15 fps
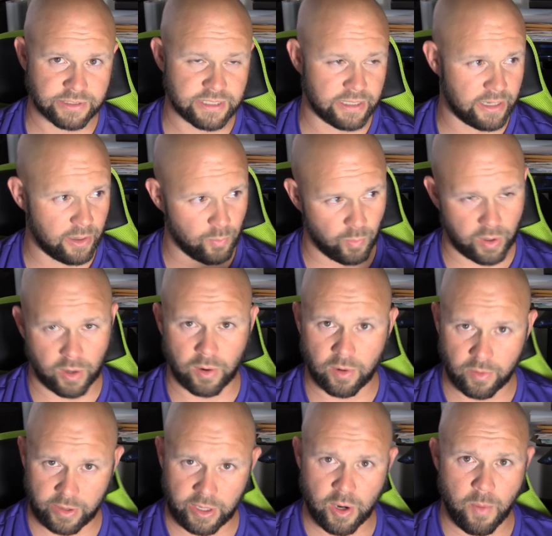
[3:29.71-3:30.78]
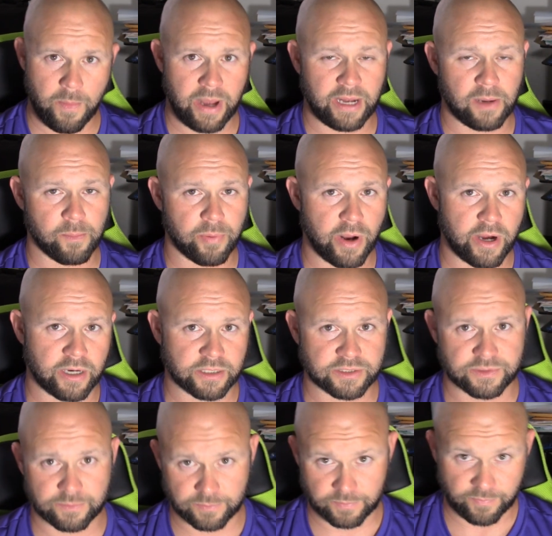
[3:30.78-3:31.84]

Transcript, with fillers: and then we're making products